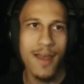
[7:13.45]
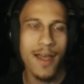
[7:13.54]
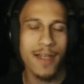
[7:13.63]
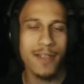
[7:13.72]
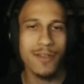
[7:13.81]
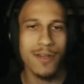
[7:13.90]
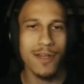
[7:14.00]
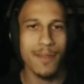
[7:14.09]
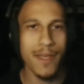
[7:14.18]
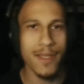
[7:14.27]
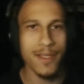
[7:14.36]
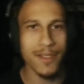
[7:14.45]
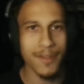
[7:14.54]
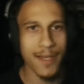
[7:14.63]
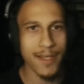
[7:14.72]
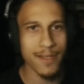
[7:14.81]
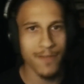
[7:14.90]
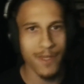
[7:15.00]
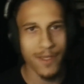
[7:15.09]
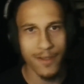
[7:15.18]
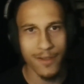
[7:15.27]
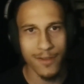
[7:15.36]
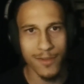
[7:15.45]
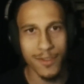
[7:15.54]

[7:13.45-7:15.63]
I enjoy making you guys videos,